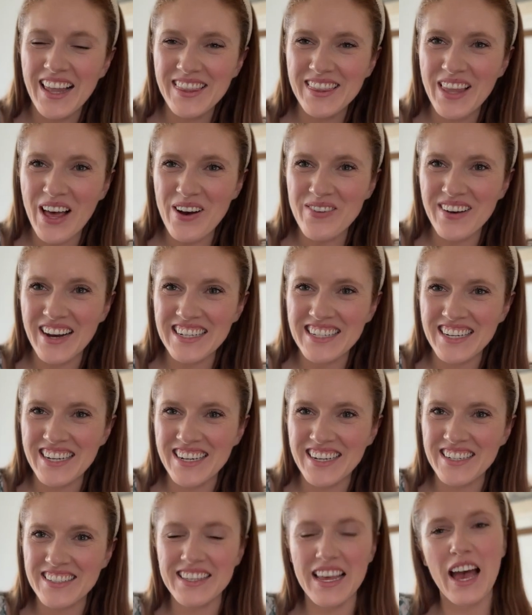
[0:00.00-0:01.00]
Hello, my
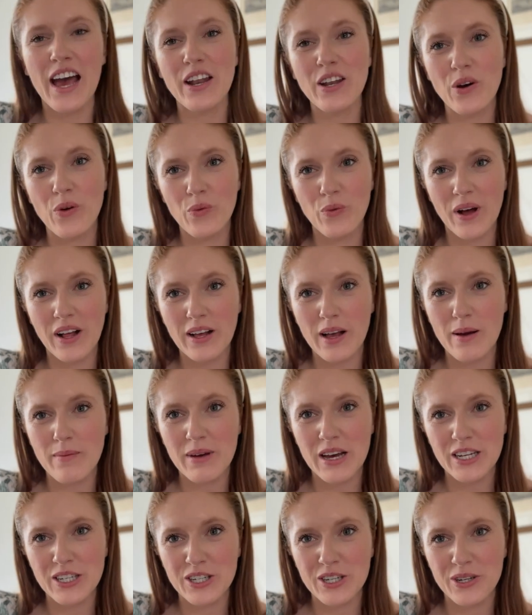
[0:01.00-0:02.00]
dears, and welcome
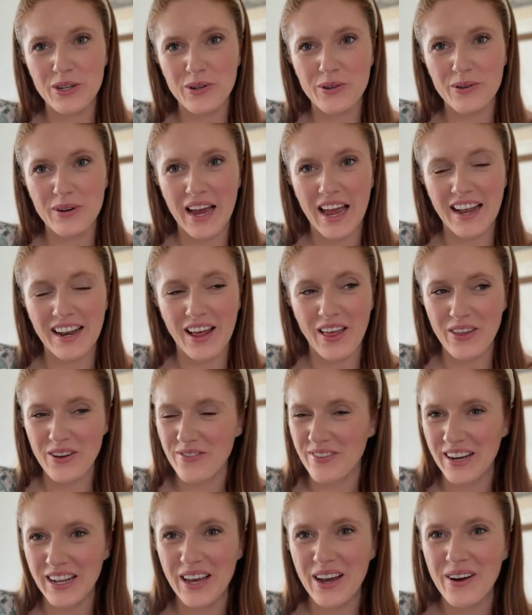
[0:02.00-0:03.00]
to another
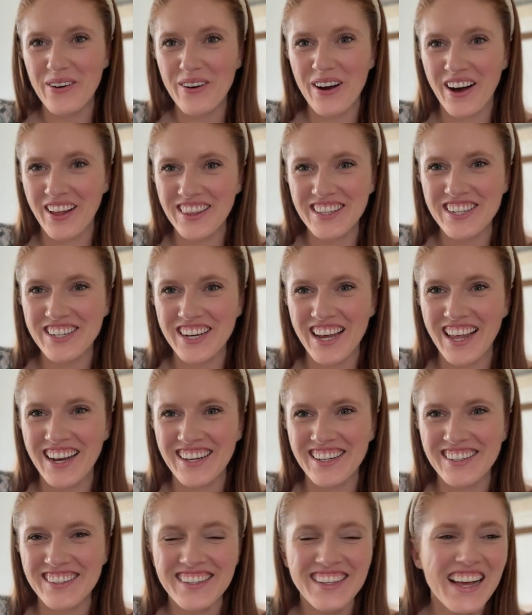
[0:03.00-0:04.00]
video on the
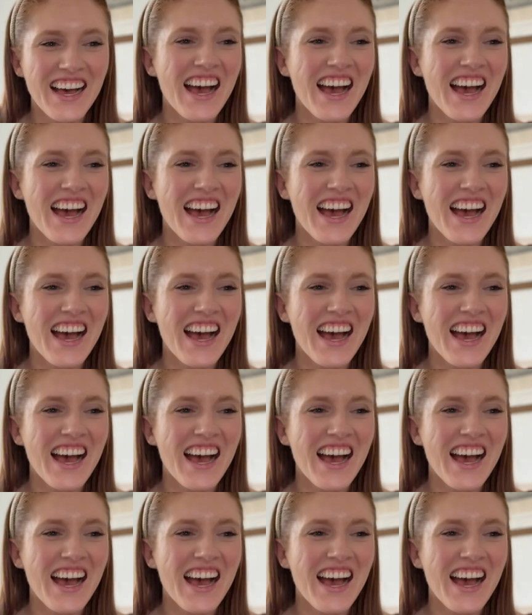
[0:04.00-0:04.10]
channel.